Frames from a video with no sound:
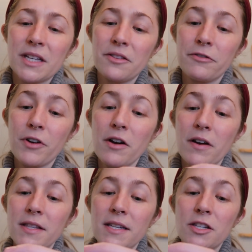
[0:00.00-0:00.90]
The
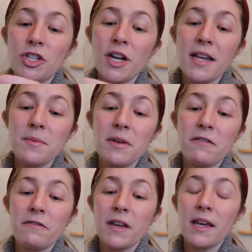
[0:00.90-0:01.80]
fragrance is jasmine,
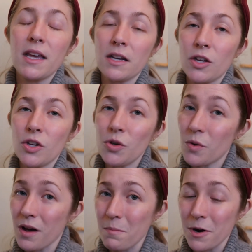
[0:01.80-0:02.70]
fig, and
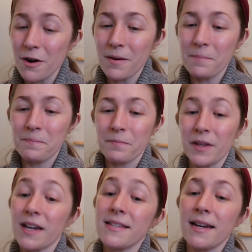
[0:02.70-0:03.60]
cucumber.
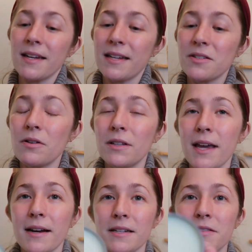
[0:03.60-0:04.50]
Like I said, it is called
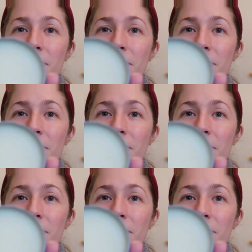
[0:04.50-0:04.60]
Cactus